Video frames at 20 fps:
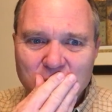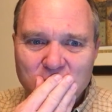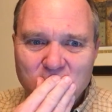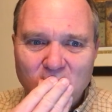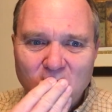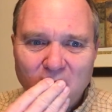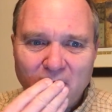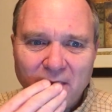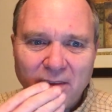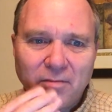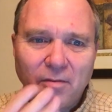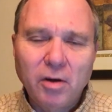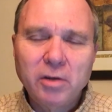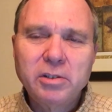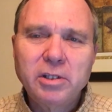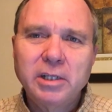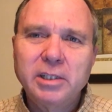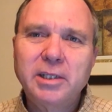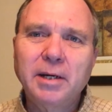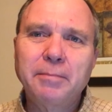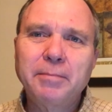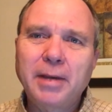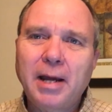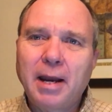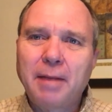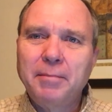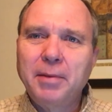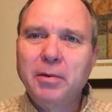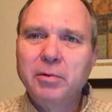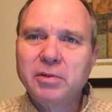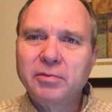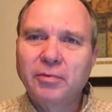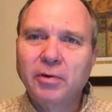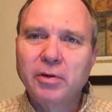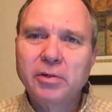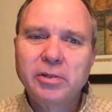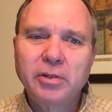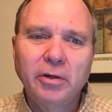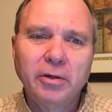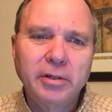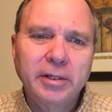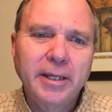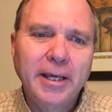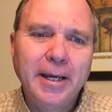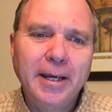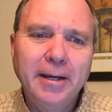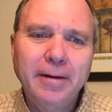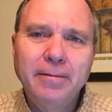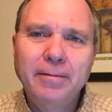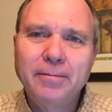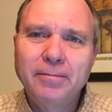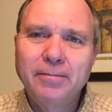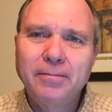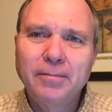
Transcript: the, the, verse that jumped out at me was verse 13.